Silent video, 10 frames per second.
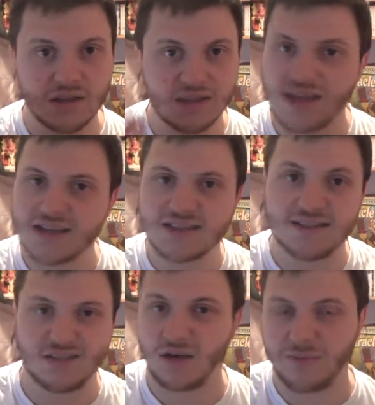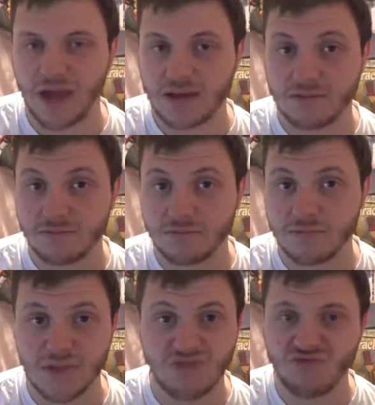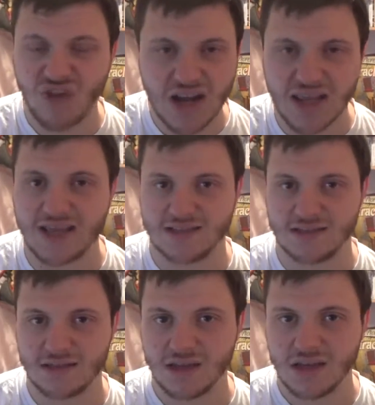The kickstand's not bad. It really isn't.